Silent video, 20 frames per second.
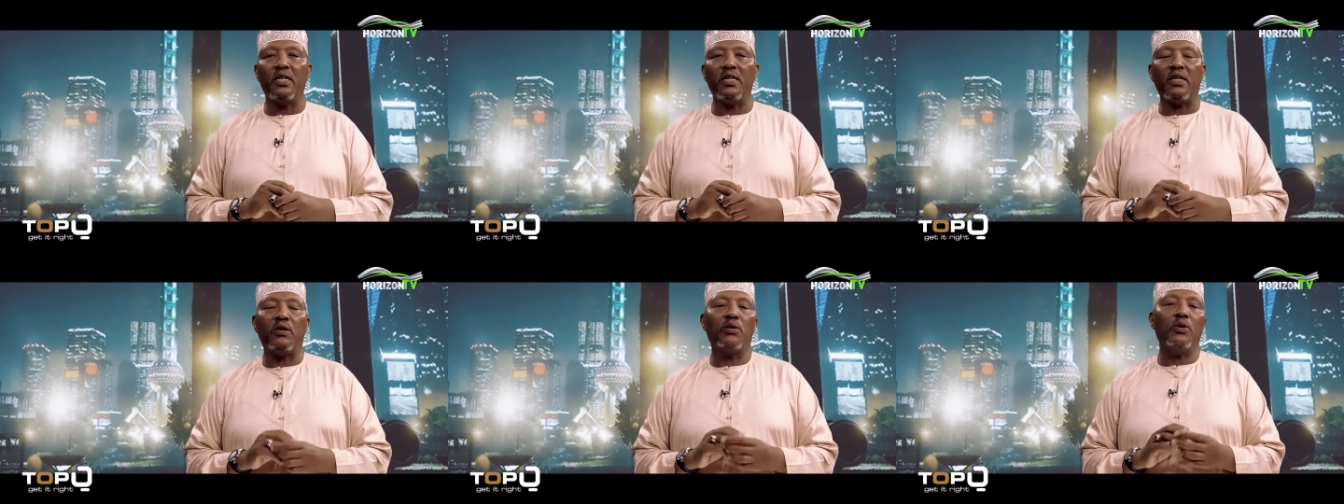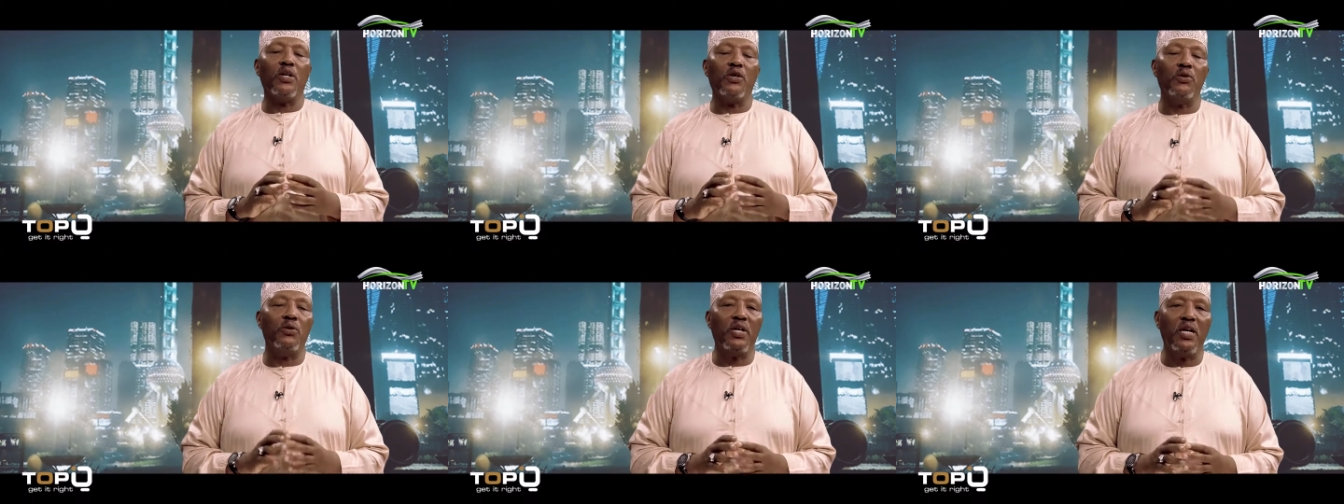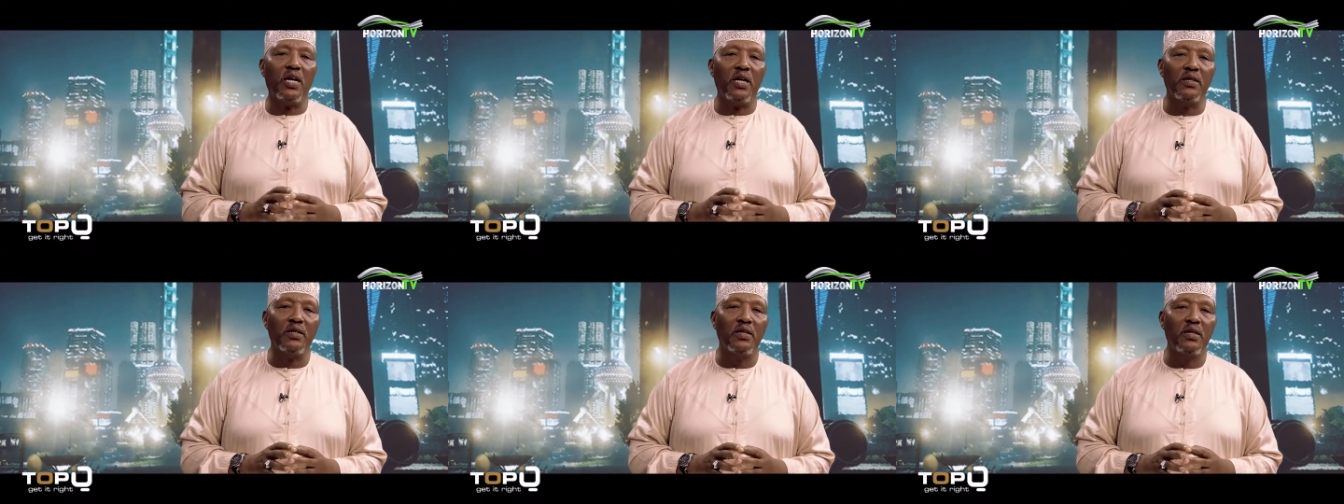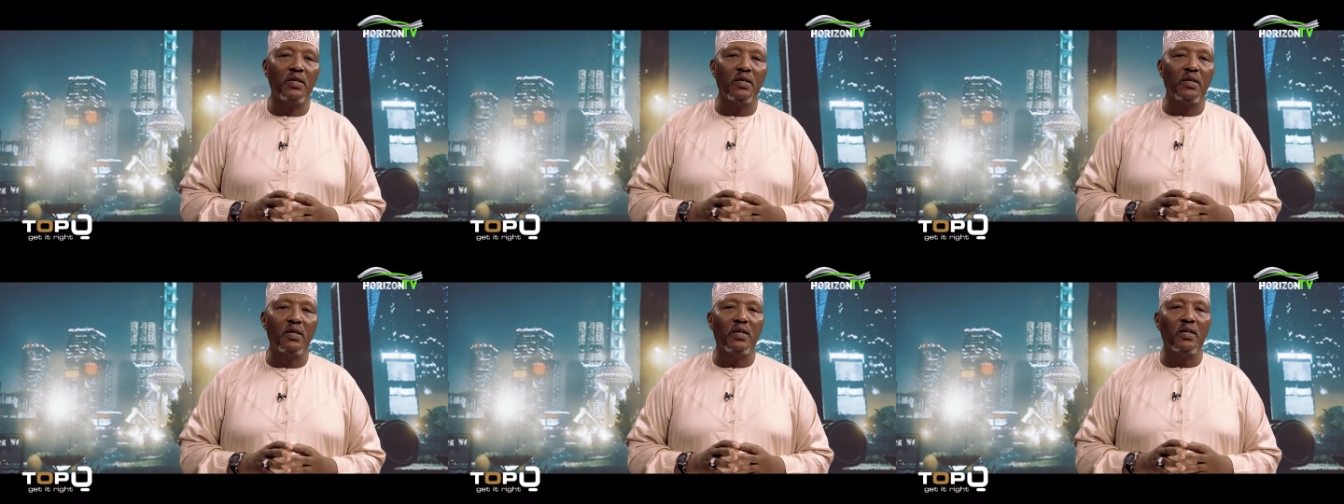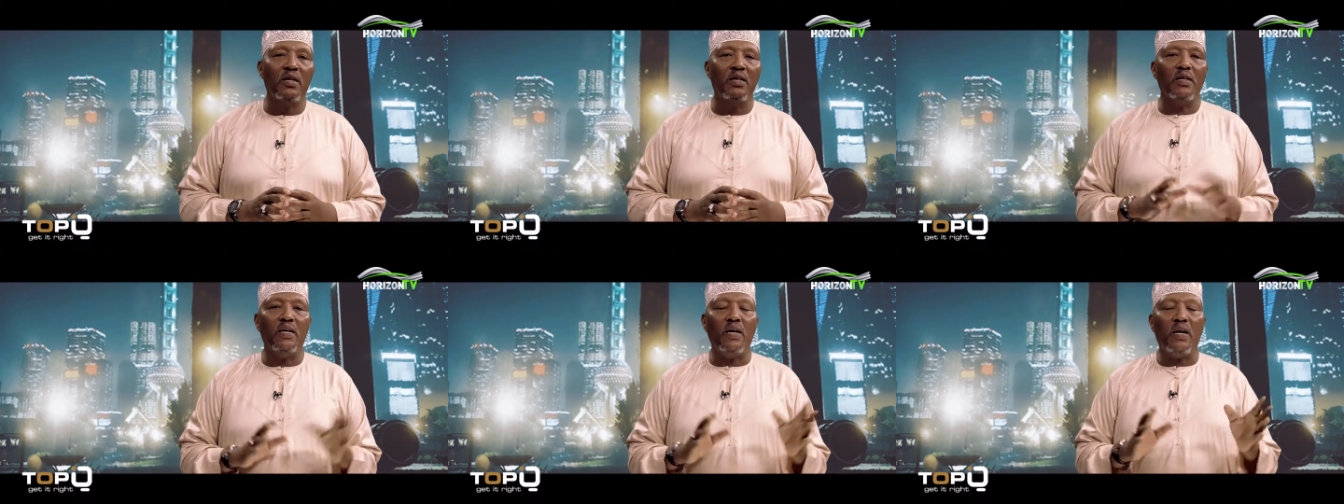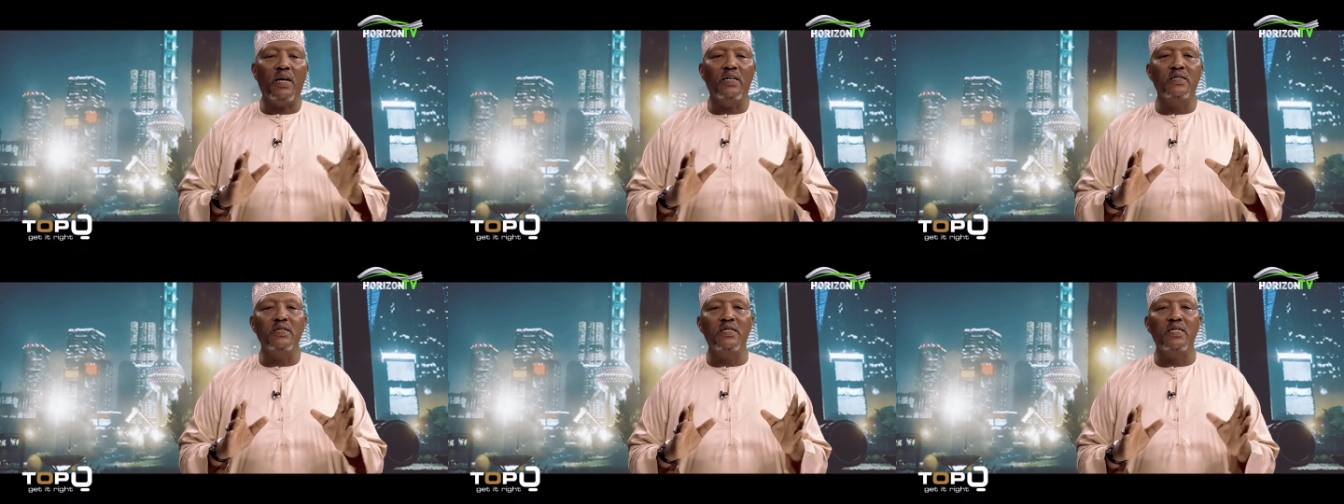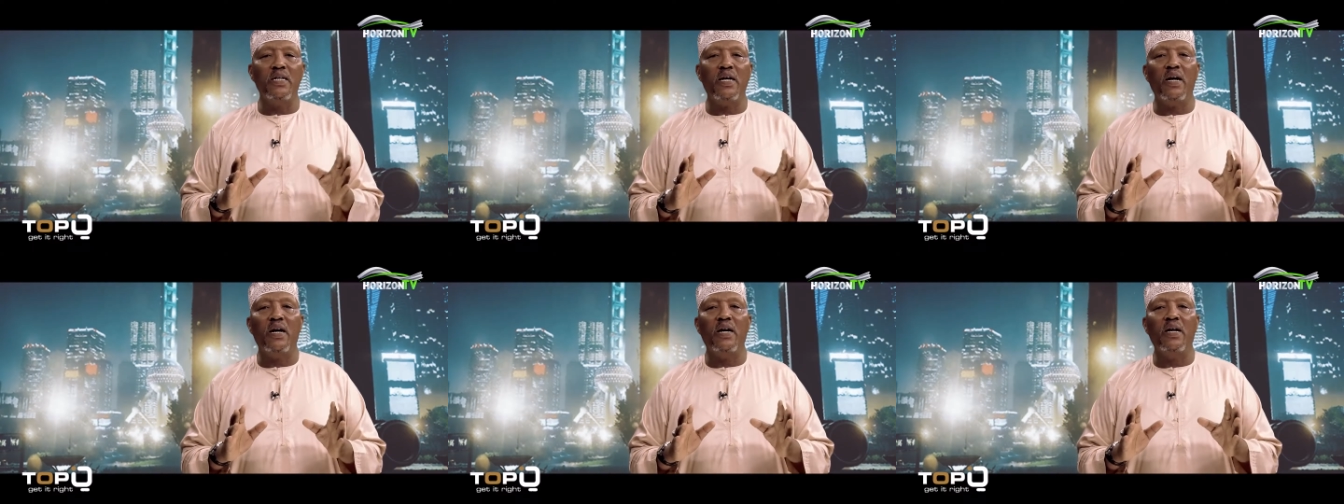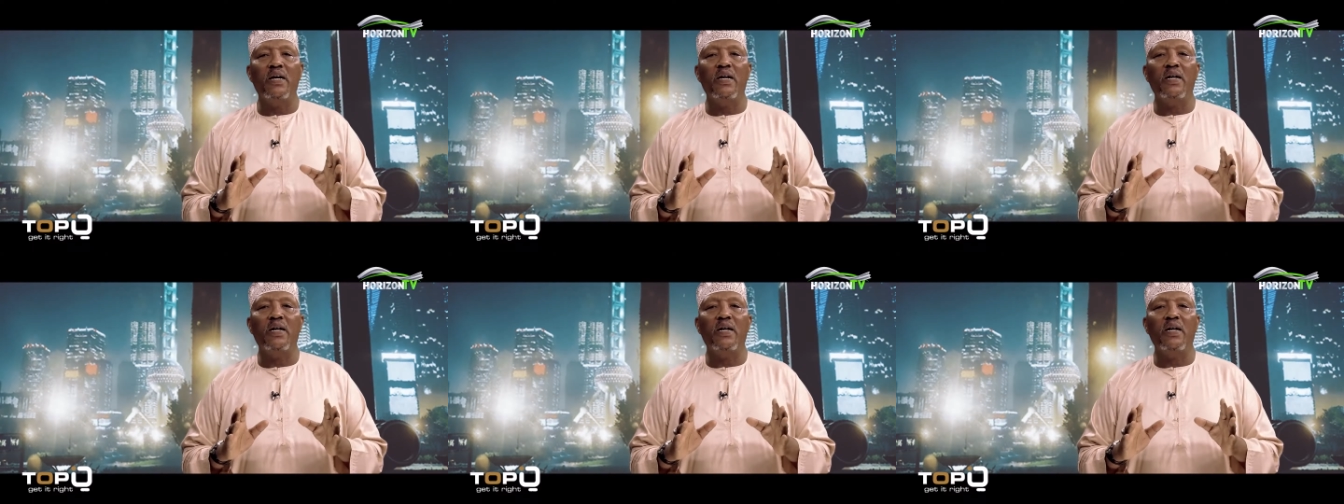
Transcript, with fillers: the Holy Quran? The answer